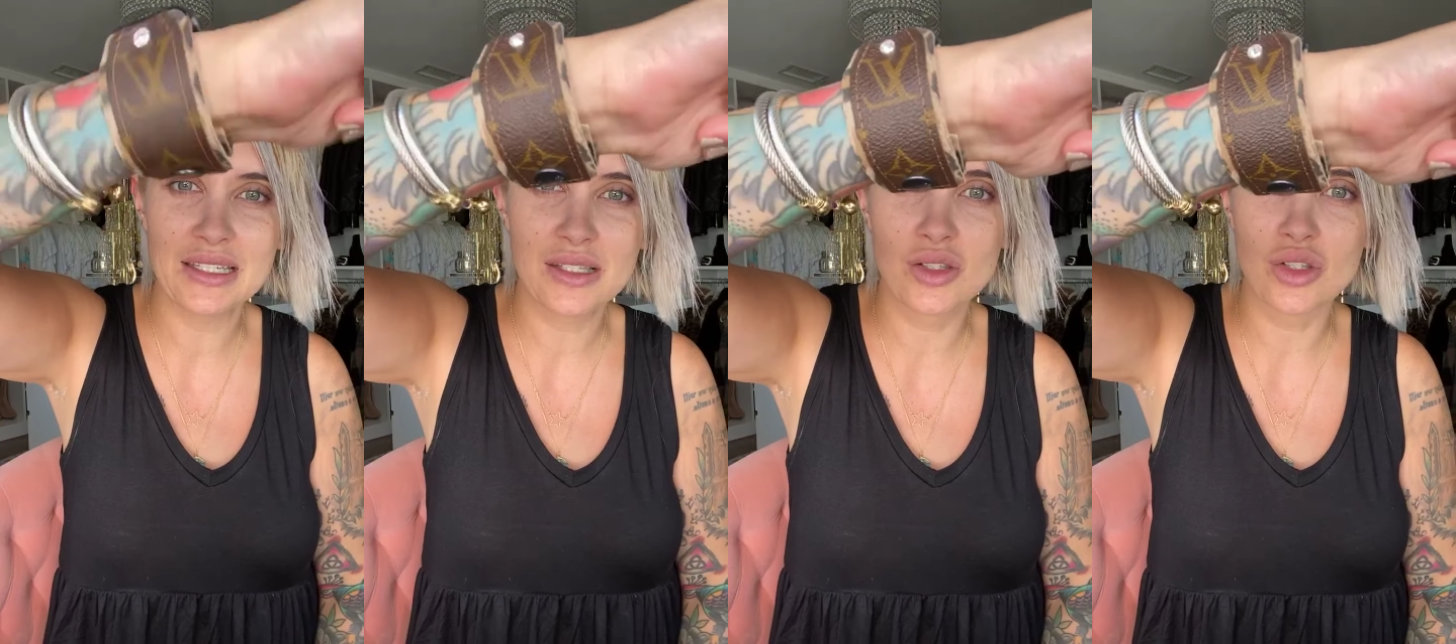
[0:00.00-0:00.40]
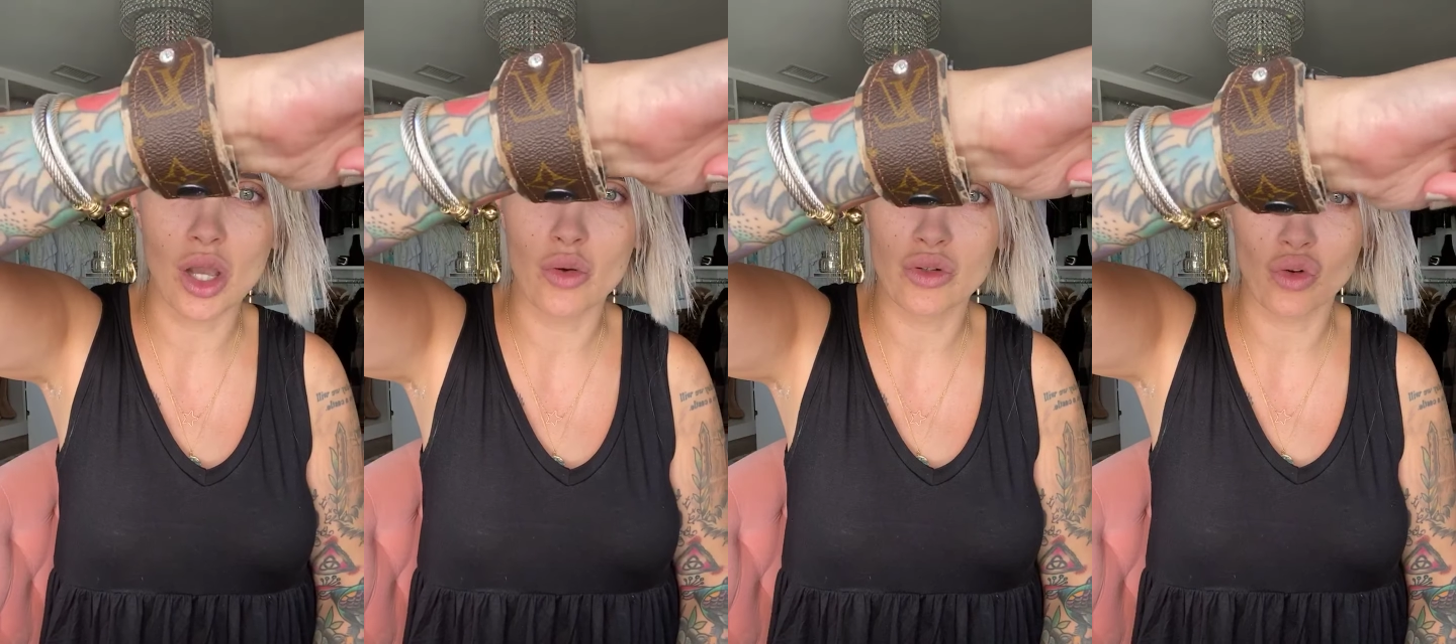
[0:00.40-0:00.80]

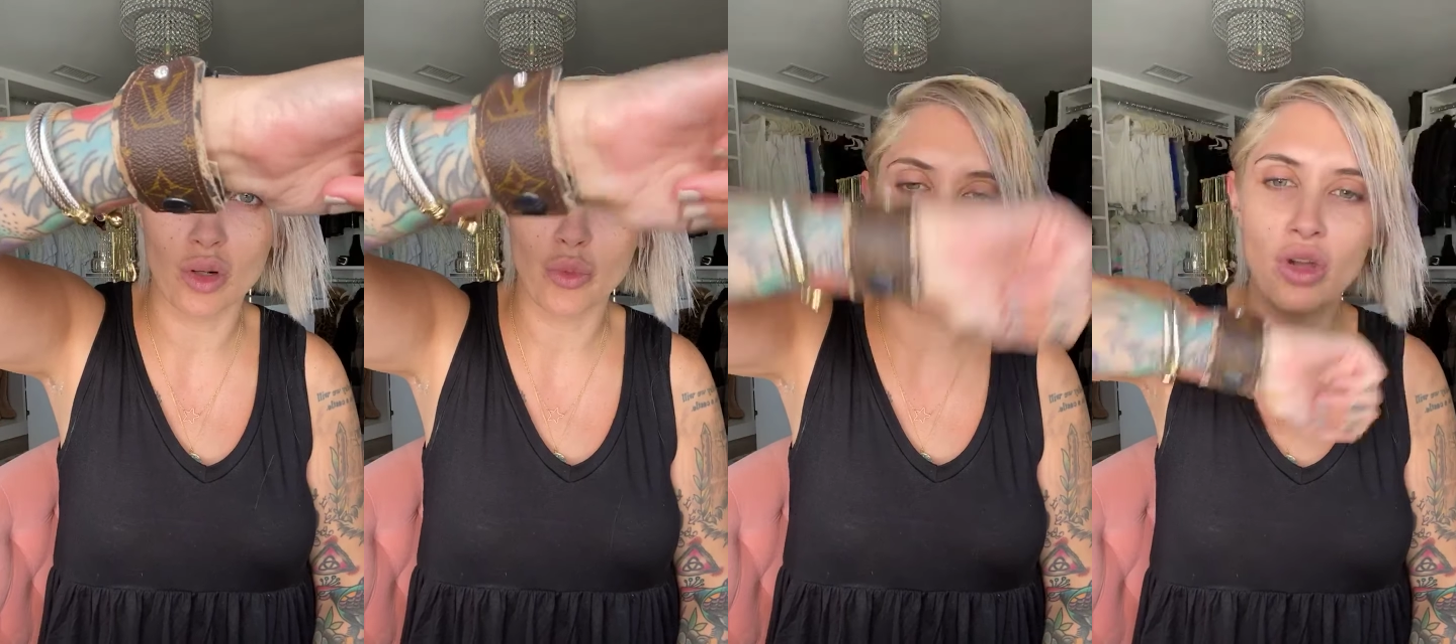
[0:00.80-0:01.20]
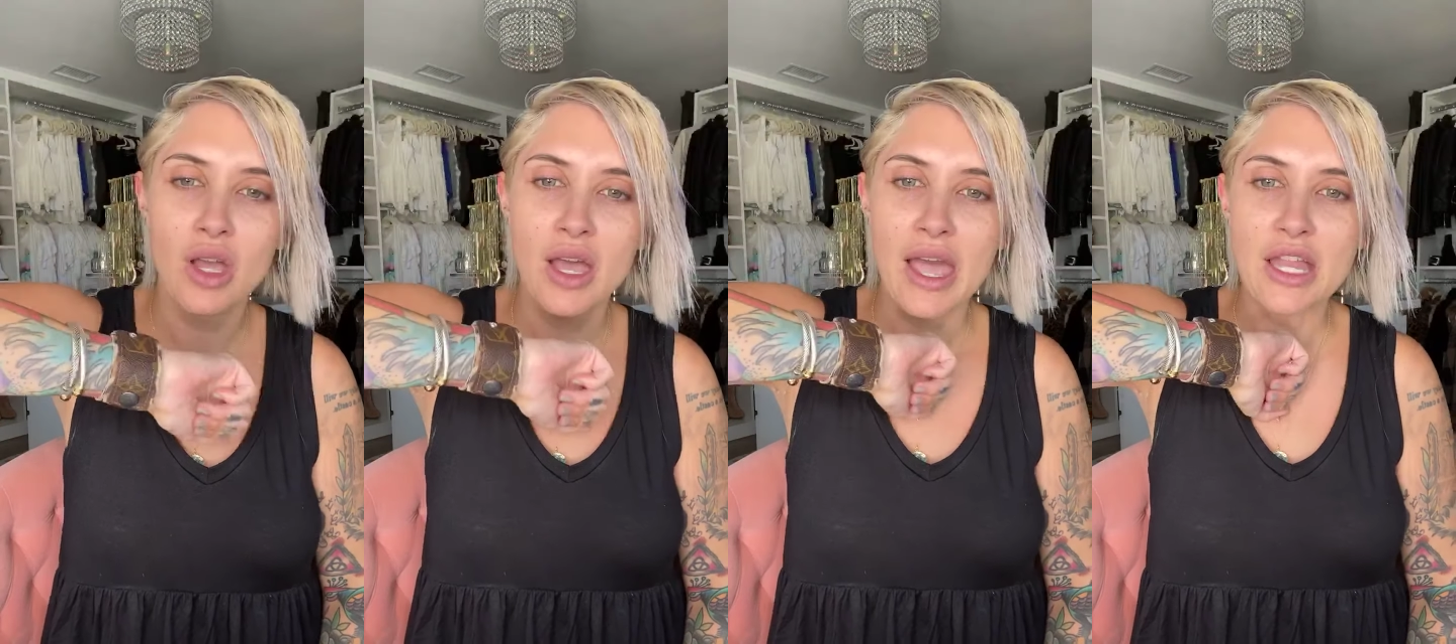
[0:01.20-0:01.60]
So adorable.
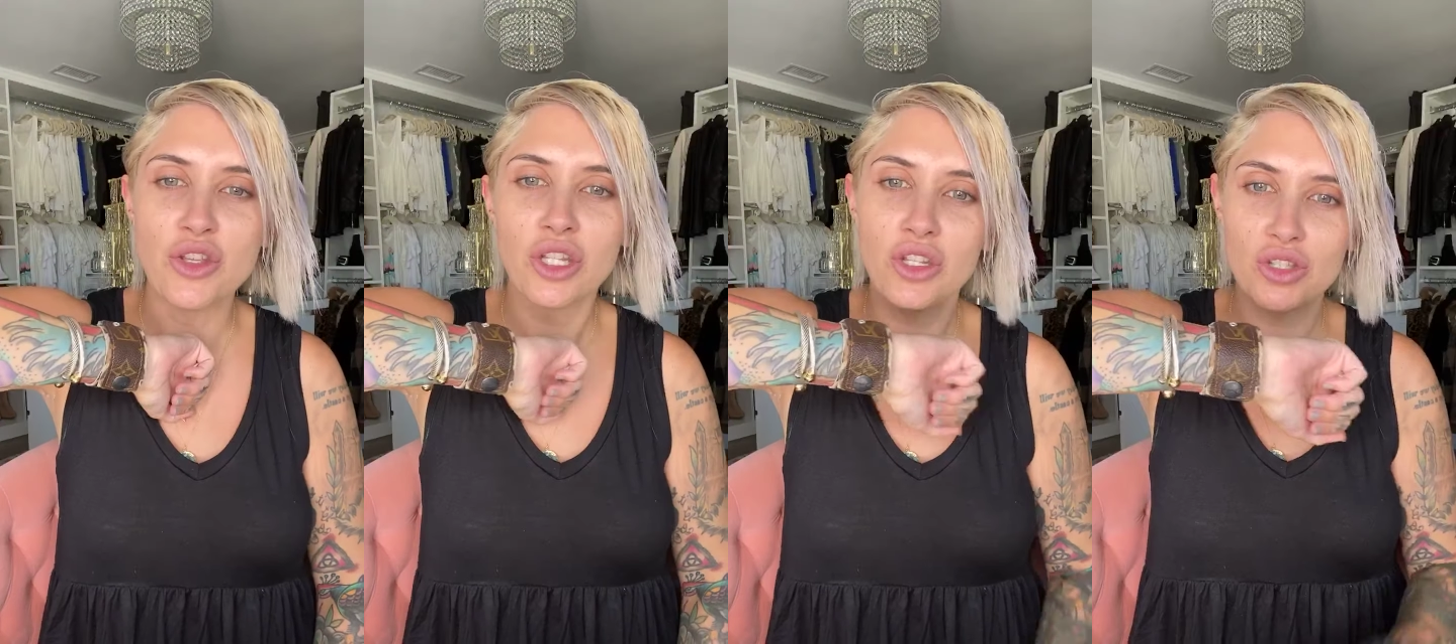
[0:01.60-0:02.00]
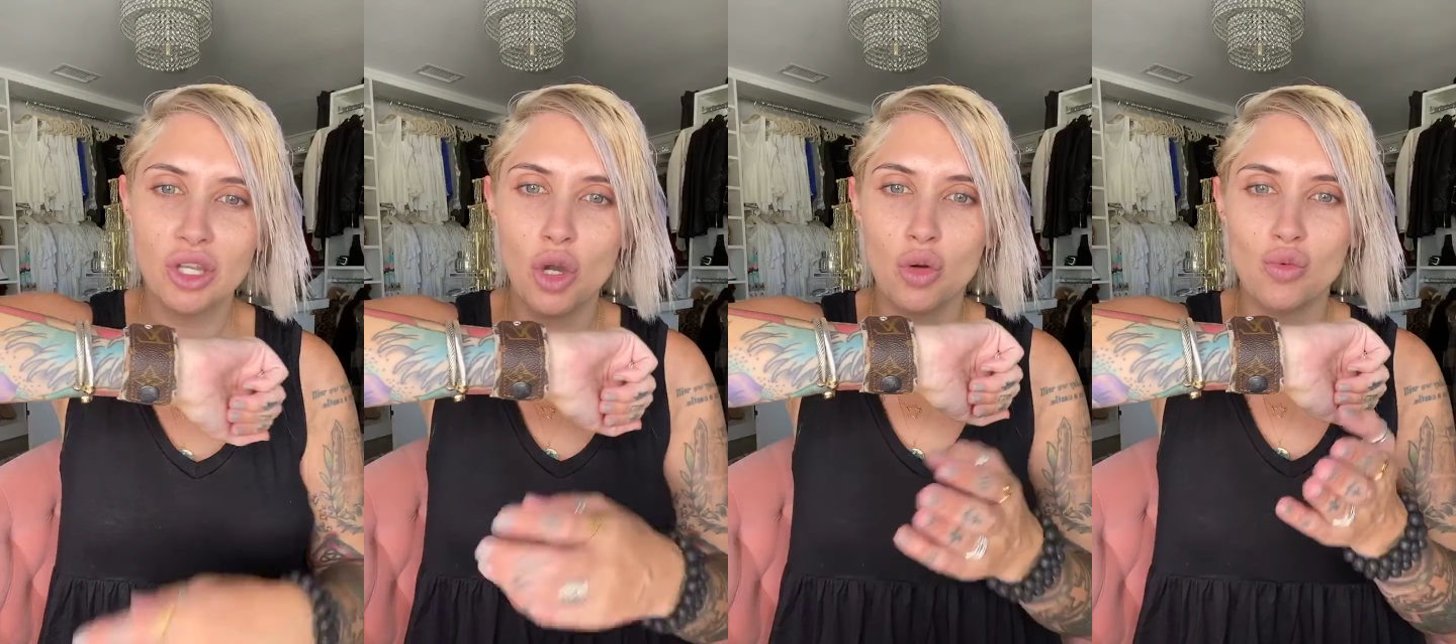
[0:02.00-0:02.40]
And you could use the
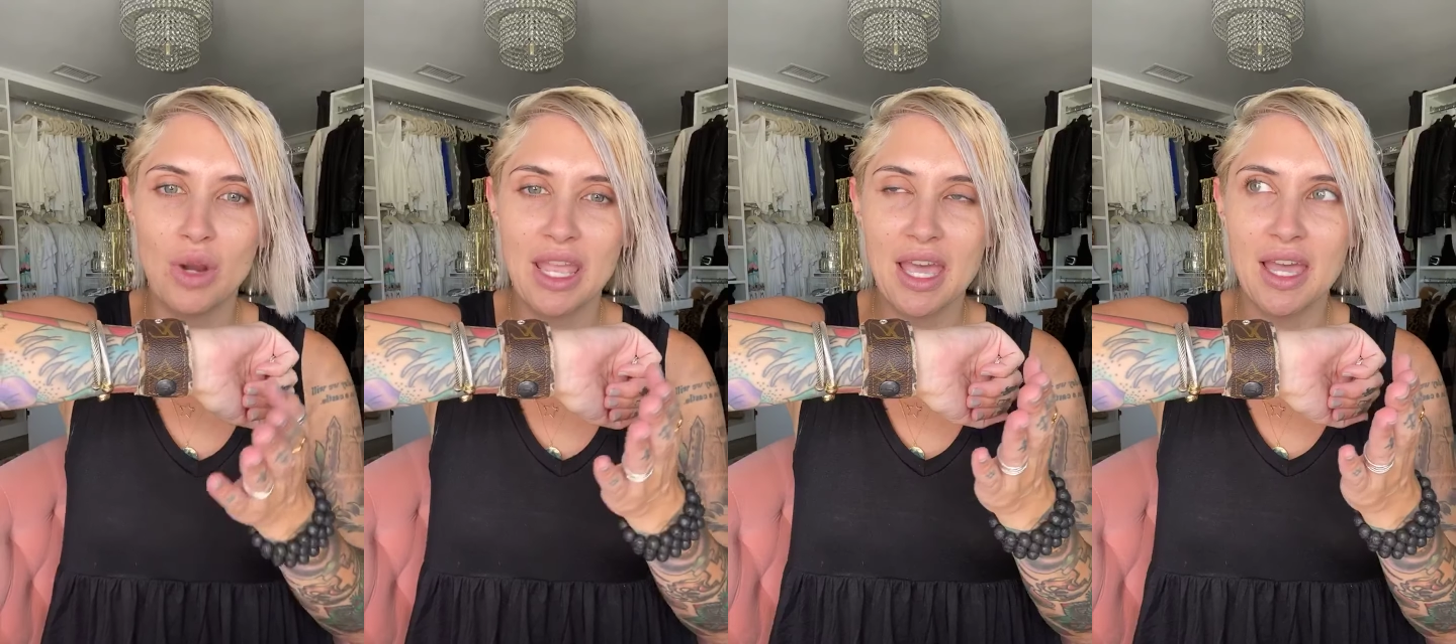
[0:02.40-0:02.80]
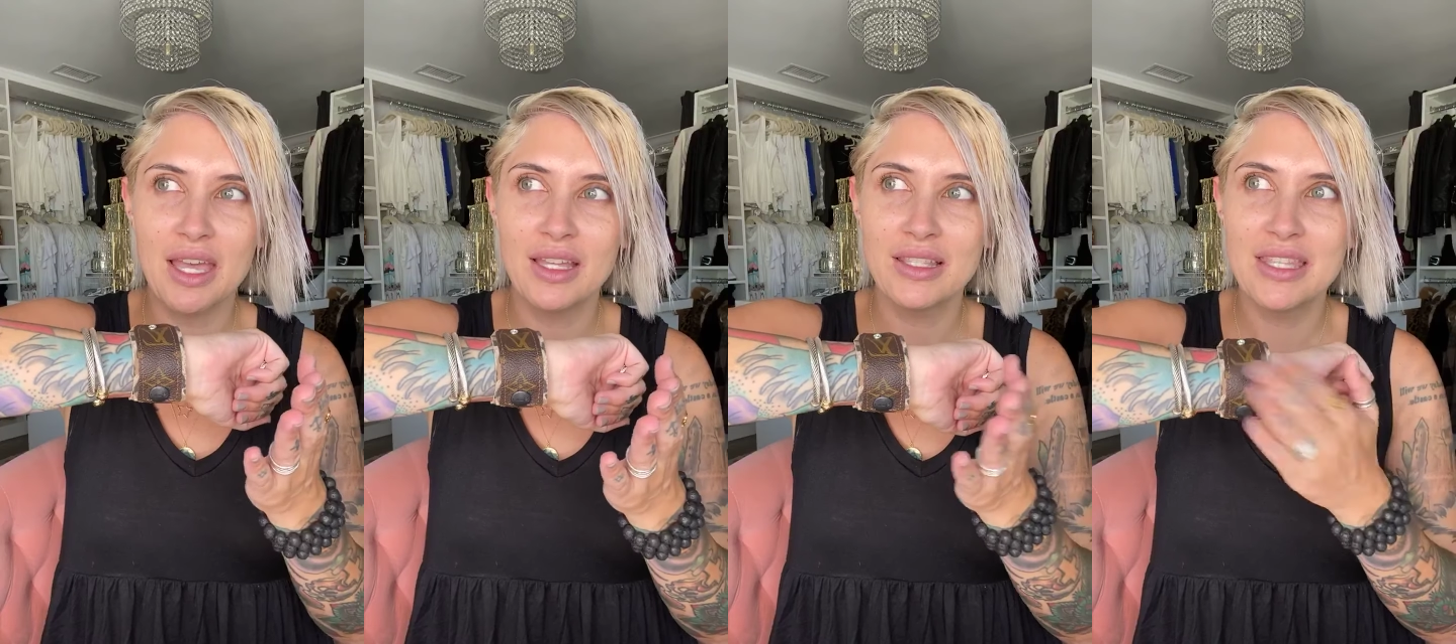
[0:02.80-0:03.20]
code
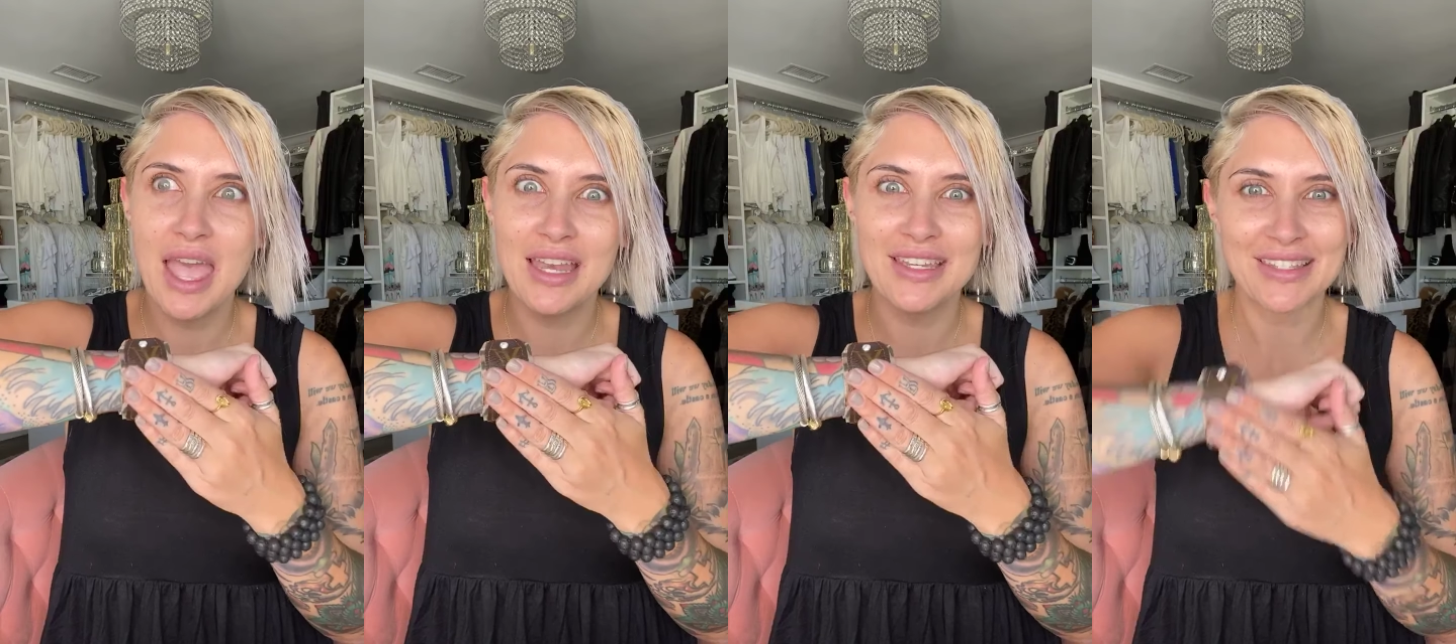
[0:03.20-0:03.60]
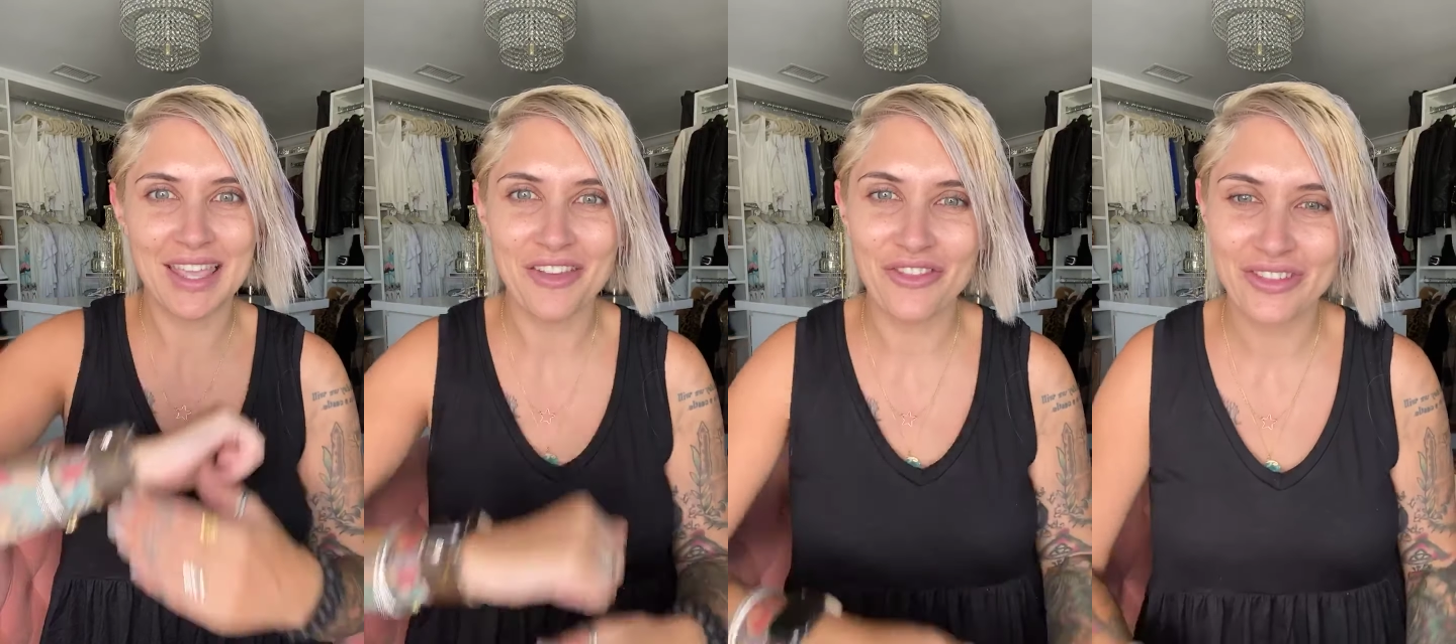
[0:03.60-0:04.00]
Raya10 to save.